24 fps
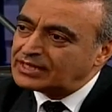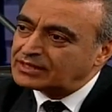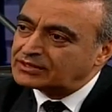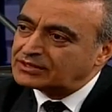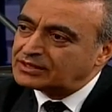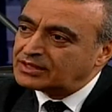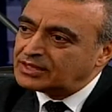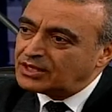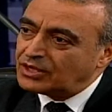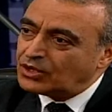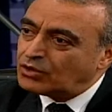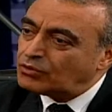
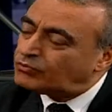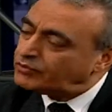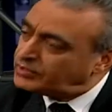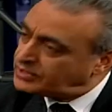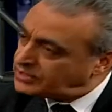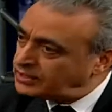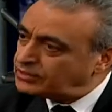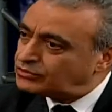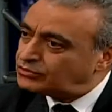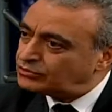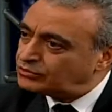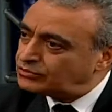and
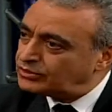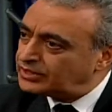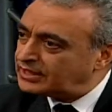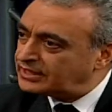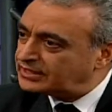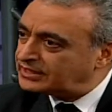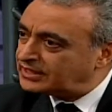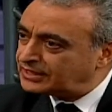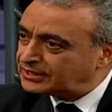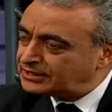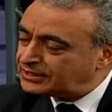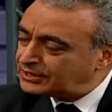you sign the
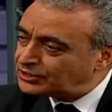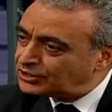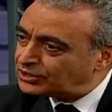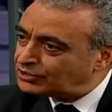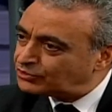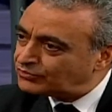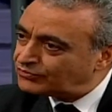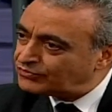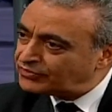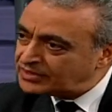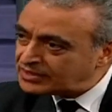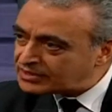contract,
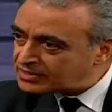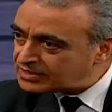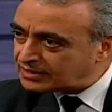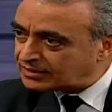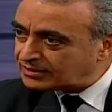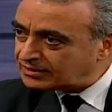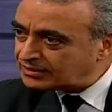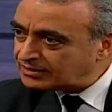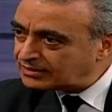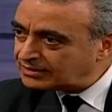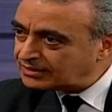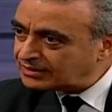or oh, we
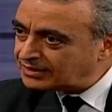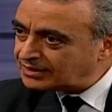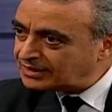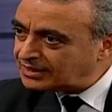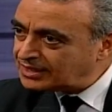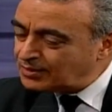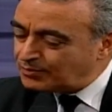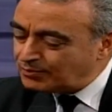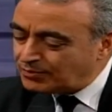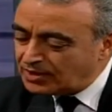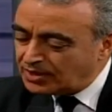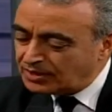send you
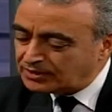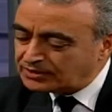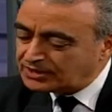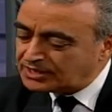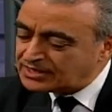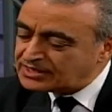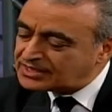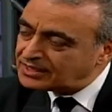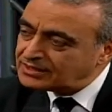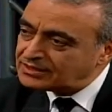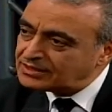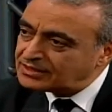a
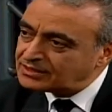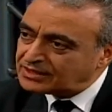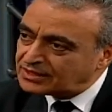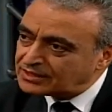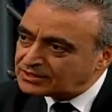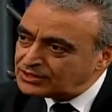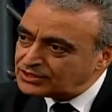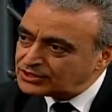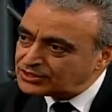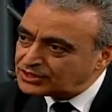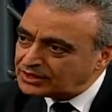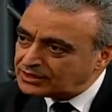technician to fix it.